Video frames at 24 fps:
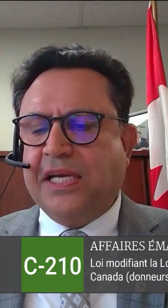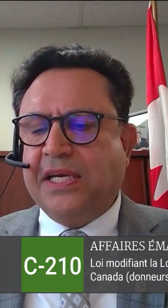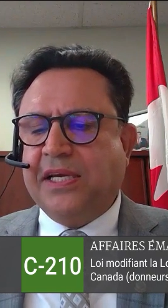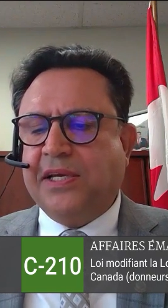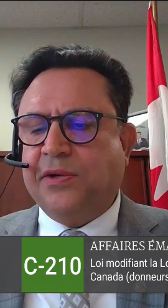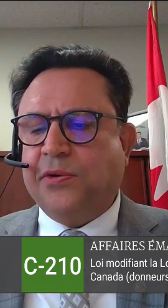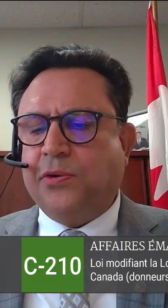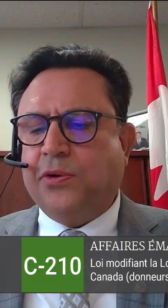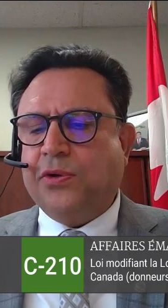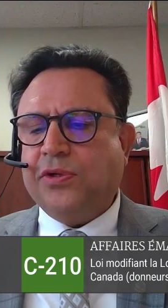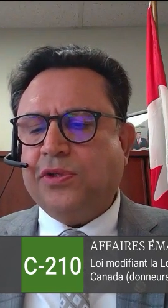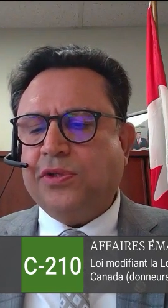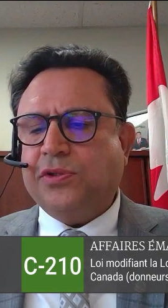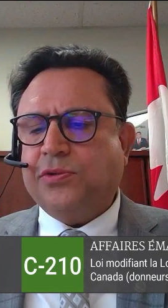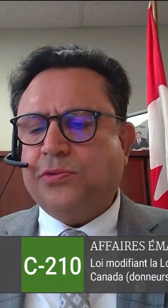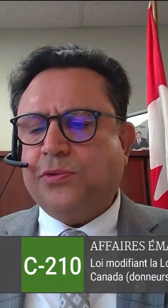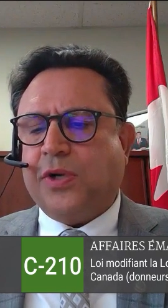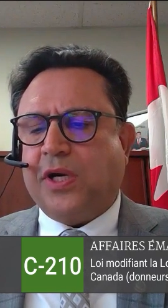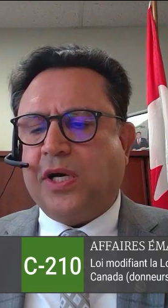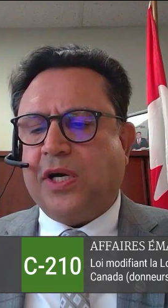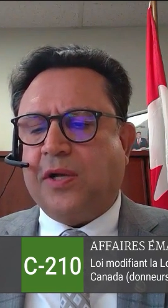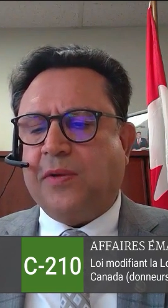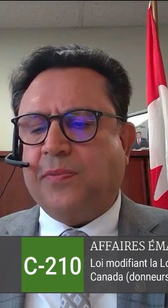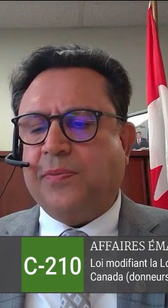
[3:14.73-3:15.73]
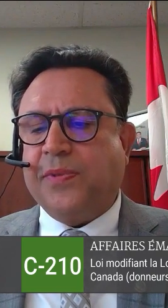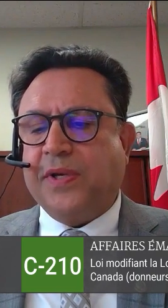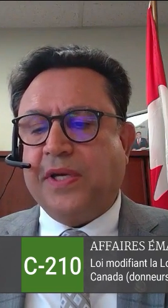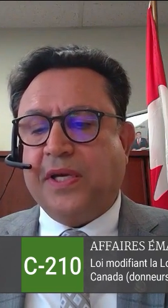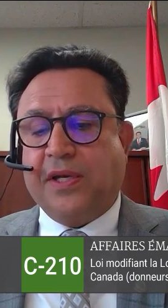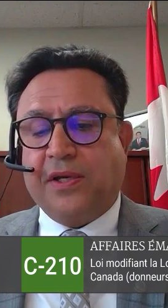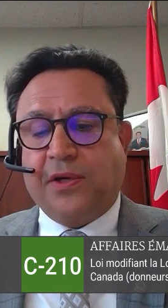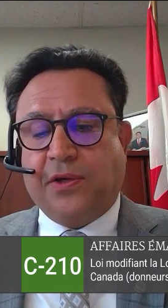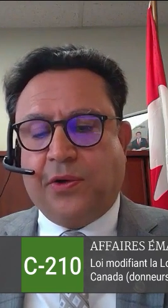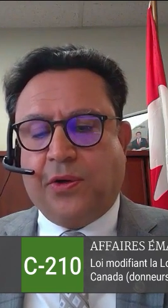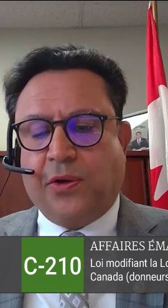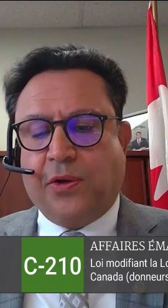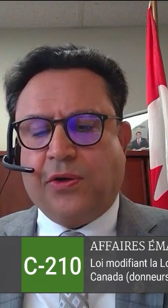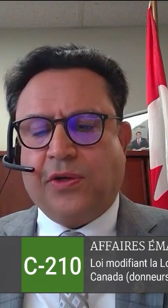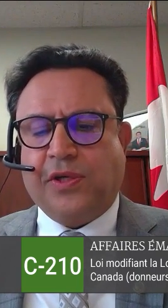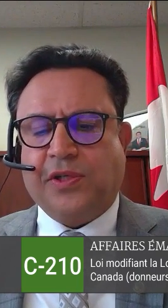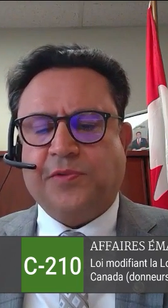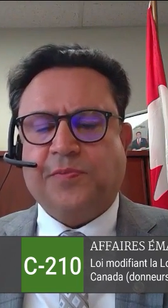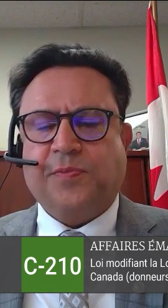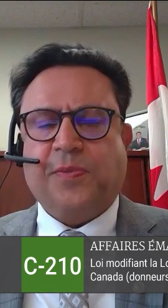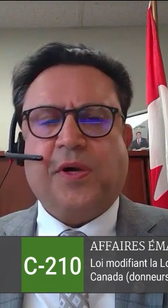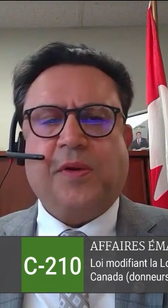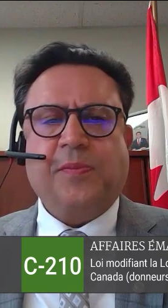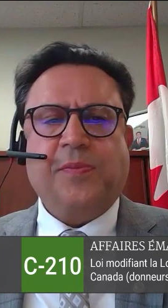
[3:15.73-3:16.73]
in order to help
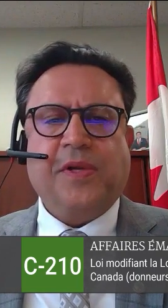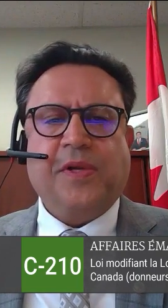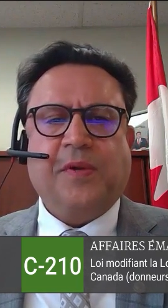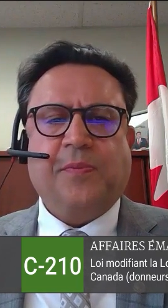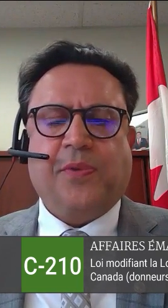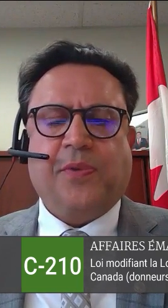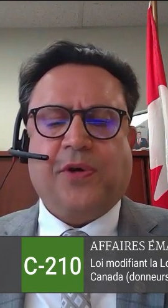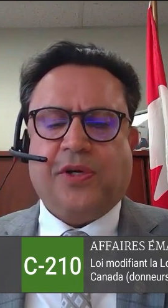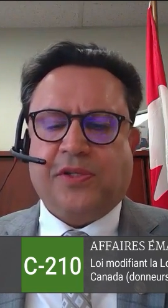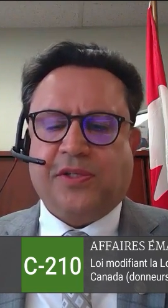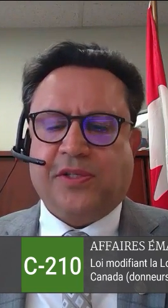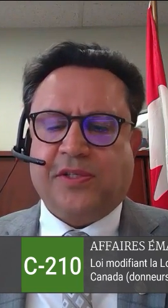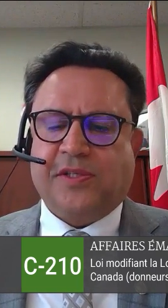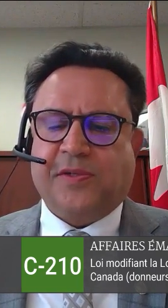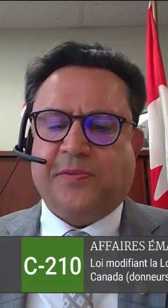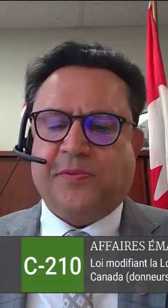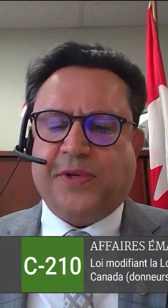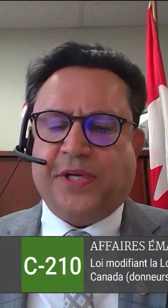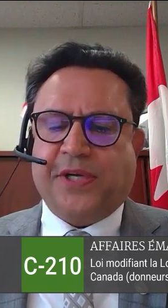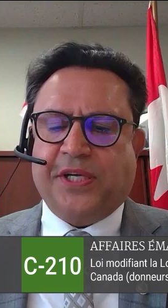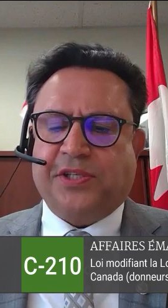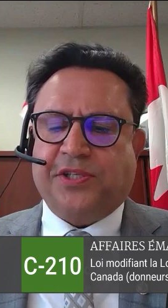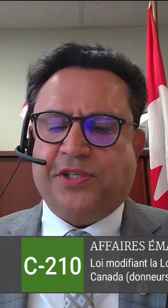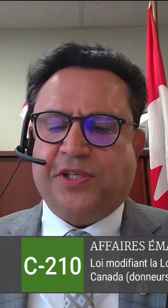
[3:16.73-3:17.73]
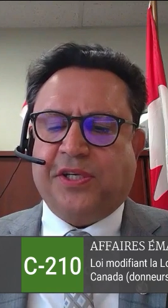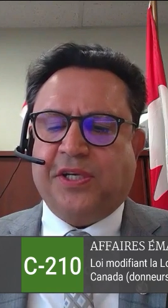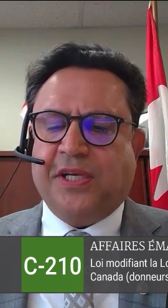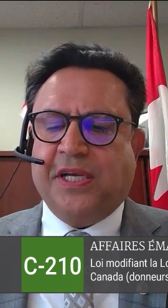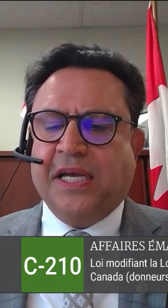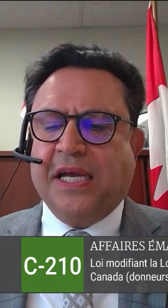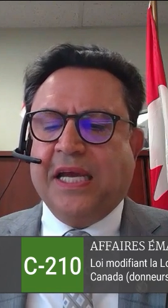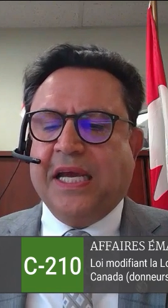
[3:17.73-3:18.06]
encourage public participation